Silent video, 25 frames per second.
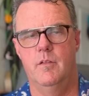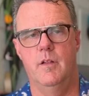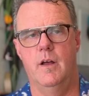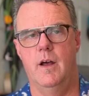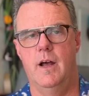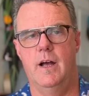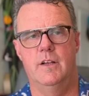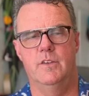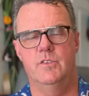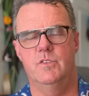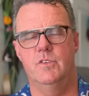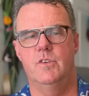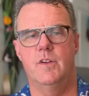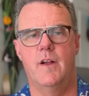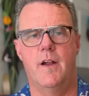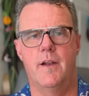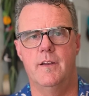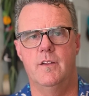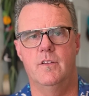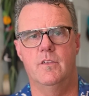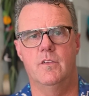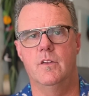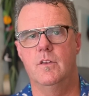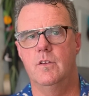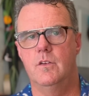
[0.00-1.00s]

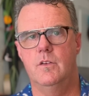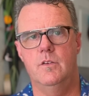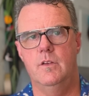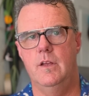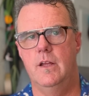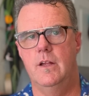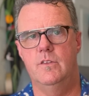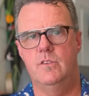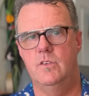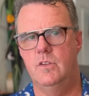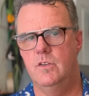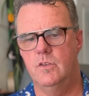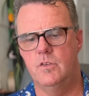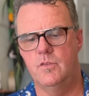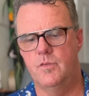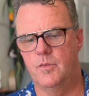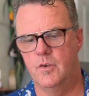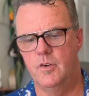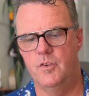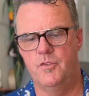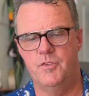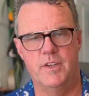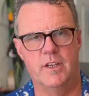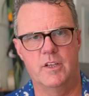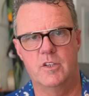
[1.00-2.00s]
Al-Sudani, it's his
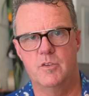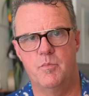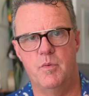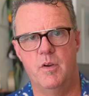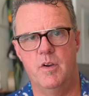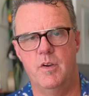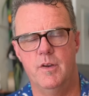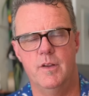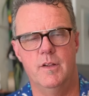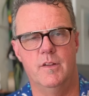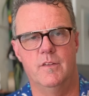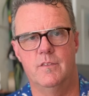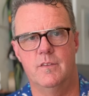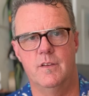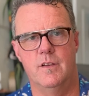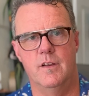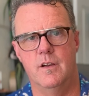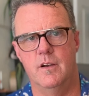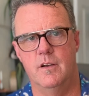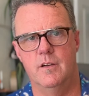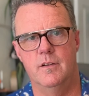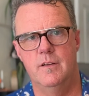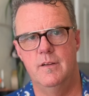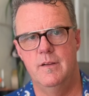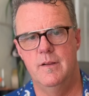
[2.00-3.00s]
first experience
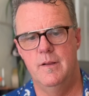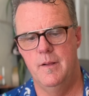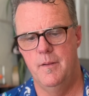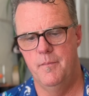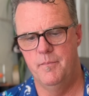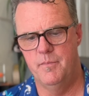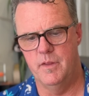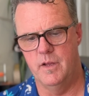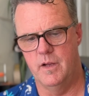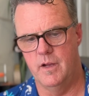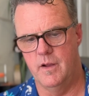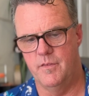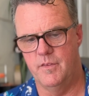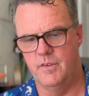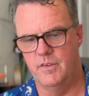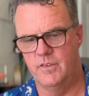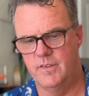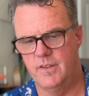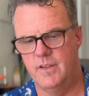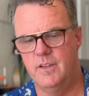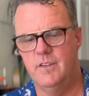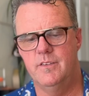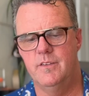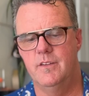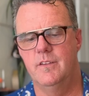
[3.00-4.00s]
here. The
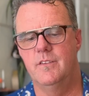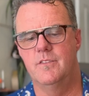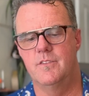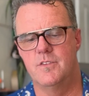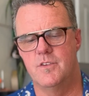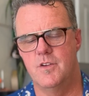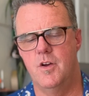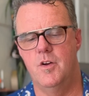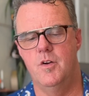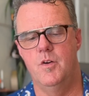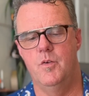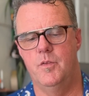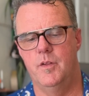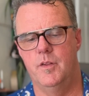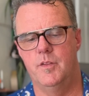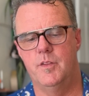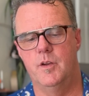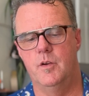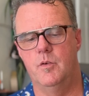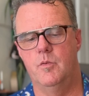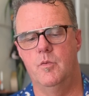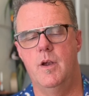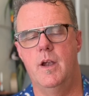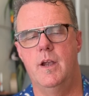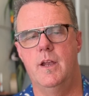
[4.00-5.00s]
citizens know that
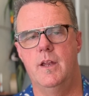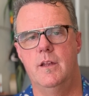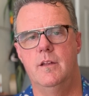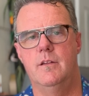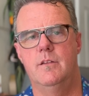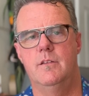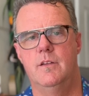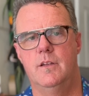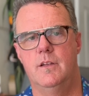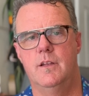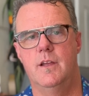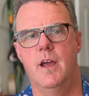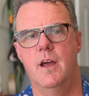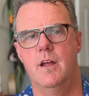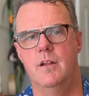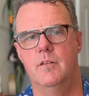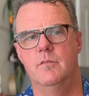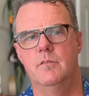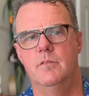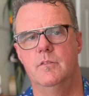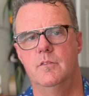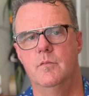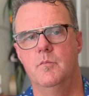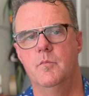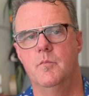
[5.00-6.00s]
they're ready to get
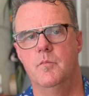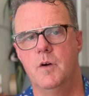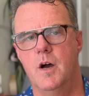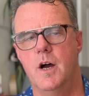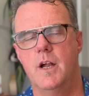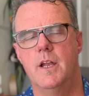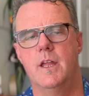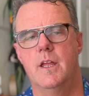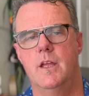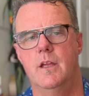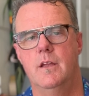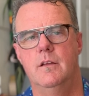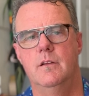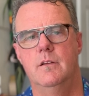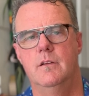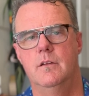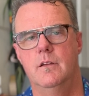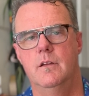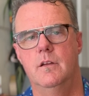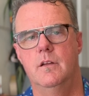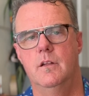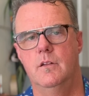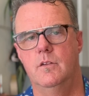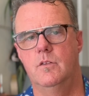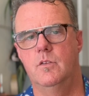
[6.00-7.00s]
money,
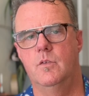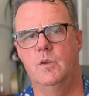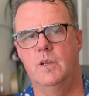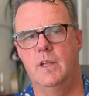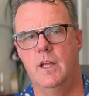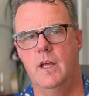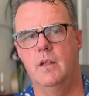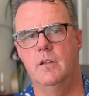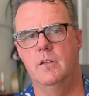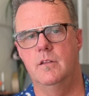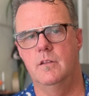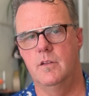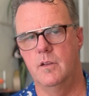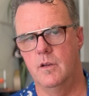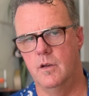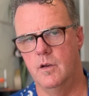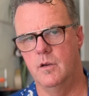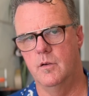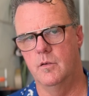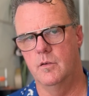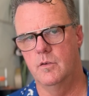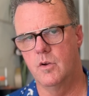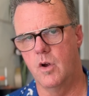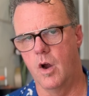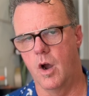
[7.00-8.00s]
to get
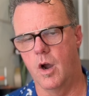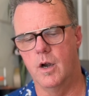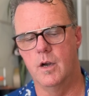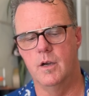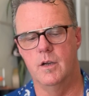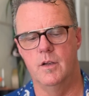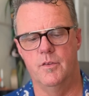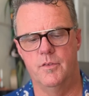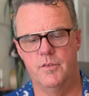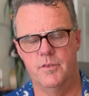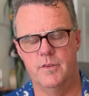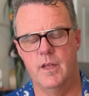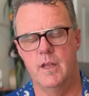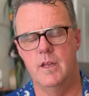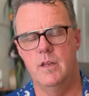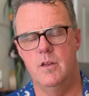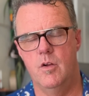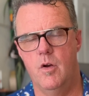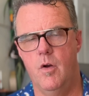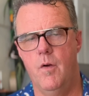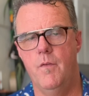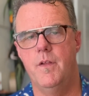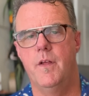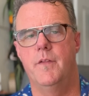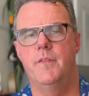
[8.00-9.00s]
their cards. They
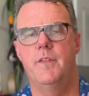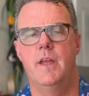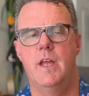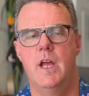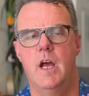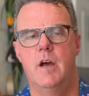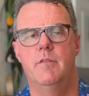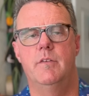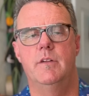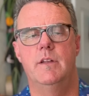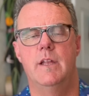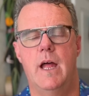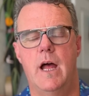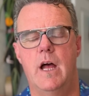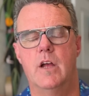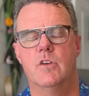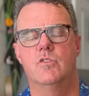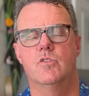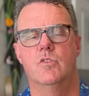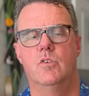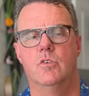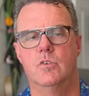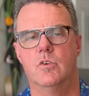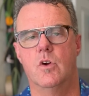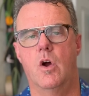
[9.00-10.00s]
know that they have a
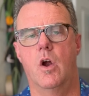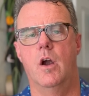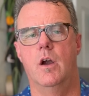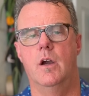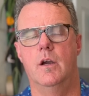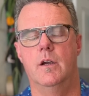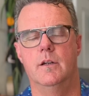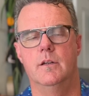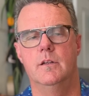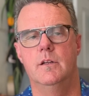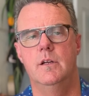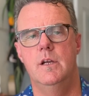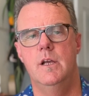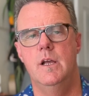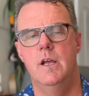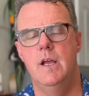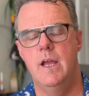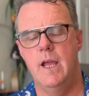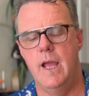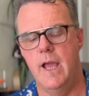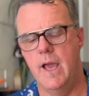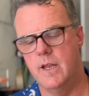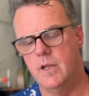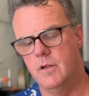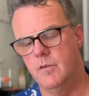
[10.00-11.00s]
national card.
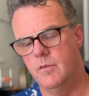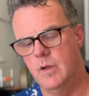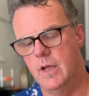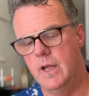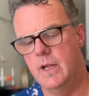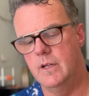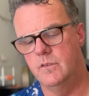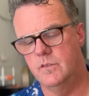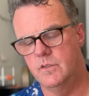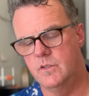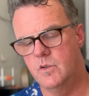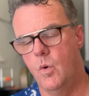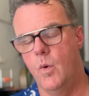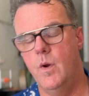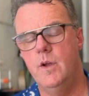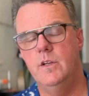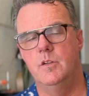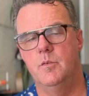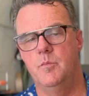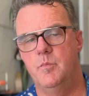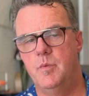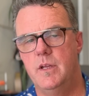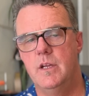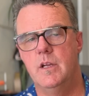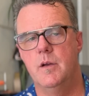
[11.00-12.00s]
And it's going to
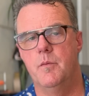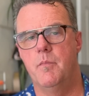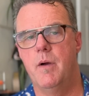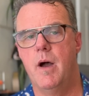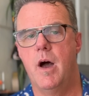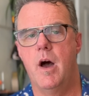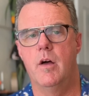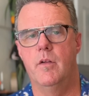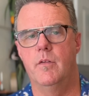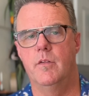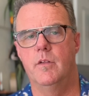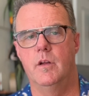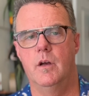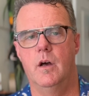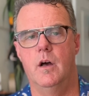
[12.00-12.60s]
be about